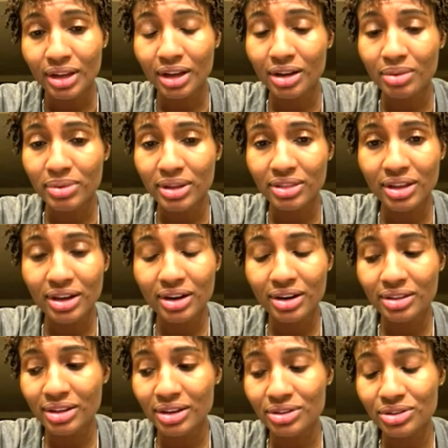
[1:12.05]
um, and
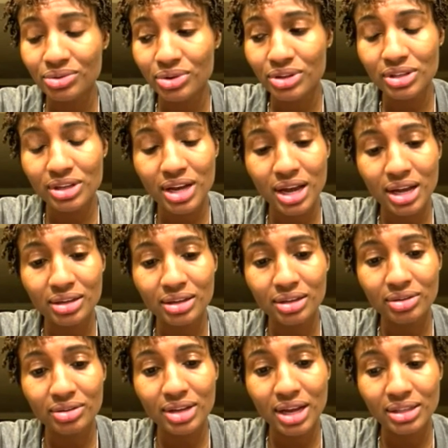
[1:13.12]
their their stories are not
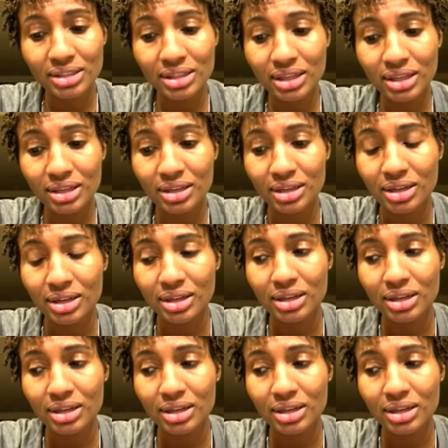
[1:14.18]
not seen.